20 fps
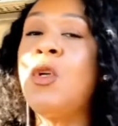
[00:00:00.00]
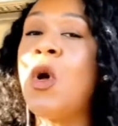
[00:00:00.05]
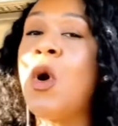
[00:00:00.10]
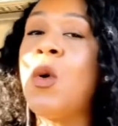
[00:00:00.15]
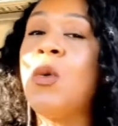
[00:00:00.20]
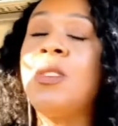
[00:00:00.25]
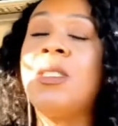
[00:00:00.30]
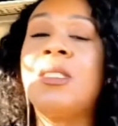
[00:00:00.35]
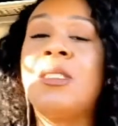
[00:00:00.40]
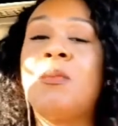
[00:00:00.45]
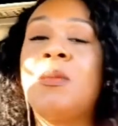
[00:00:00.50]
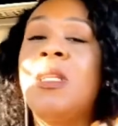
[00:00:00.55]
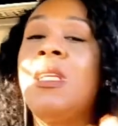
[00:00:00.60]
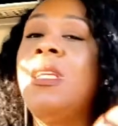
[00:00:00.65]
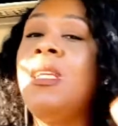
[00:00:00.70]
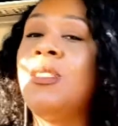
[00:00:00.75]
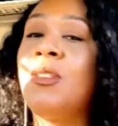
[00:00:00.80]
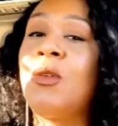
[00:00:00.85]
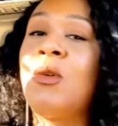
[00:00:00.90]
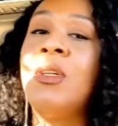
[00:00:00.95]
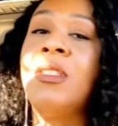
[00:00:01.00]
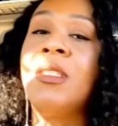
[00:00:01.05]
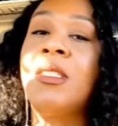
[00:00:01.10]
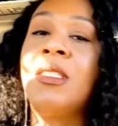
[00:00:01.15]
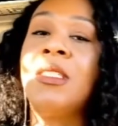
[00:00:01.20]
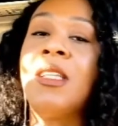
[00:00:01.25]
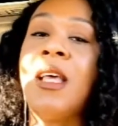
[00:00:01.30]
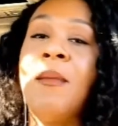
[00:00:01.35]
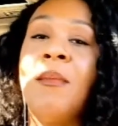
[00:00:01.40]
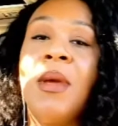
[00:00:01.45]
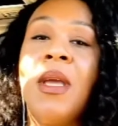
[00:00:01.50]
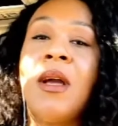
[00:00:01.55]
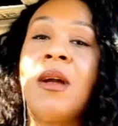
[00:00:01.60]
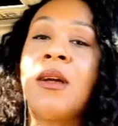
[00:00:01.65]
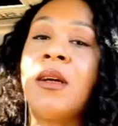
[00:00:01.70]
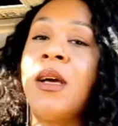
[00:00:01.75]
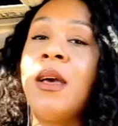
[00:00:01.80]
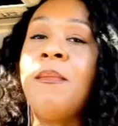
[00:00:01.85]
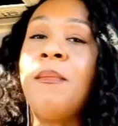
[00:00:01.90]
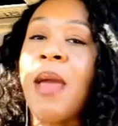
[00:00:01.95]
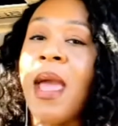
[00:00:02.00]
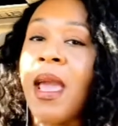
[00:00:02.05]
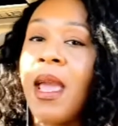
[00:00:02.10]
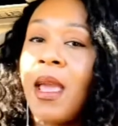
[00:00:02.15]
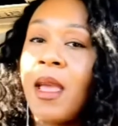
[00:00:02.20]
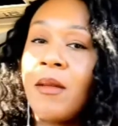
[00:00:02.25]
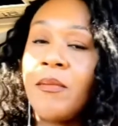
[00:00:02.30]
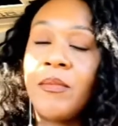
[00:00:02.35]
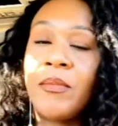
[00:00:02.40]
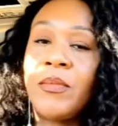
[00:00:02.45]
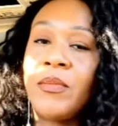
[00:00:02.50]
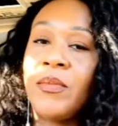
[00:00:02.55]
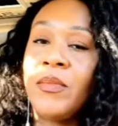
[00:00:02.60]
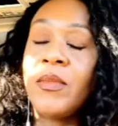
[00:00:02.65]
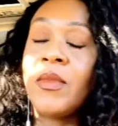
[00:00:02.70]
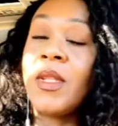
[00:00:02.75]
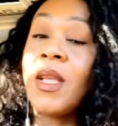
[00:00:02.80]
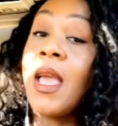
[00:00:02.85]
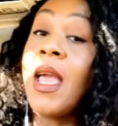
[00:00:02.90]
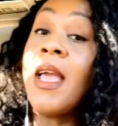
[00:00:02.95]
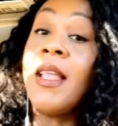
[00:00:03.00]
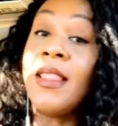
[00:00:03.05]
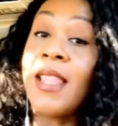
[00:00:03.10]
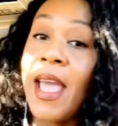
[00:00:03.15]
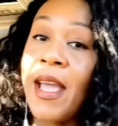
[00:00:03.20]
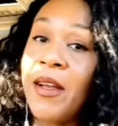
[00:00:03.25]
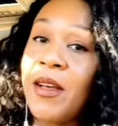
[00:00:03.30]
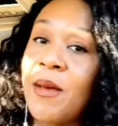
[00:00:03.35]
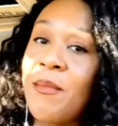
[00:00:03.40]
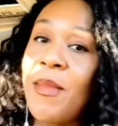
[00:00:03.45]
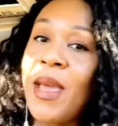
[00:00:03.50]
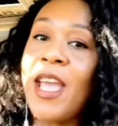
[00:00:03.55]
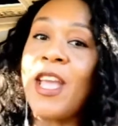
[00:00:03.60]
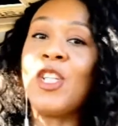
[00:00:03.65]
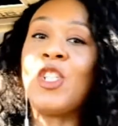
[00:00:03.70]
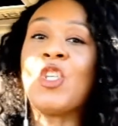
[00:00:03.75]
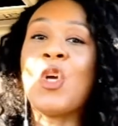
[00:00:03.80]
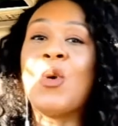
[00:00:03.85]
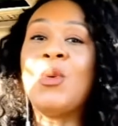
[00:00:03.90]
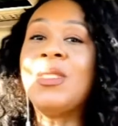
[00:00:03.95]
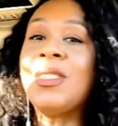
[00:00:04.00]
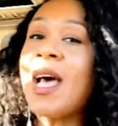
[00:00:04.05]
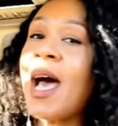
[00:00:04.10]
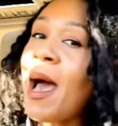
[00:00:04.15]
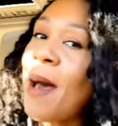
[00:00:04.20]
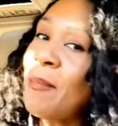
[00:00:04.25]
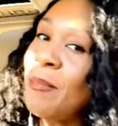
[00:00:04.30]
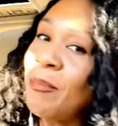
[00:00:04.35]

just please, Lord, just send me a good man. That good man shows up.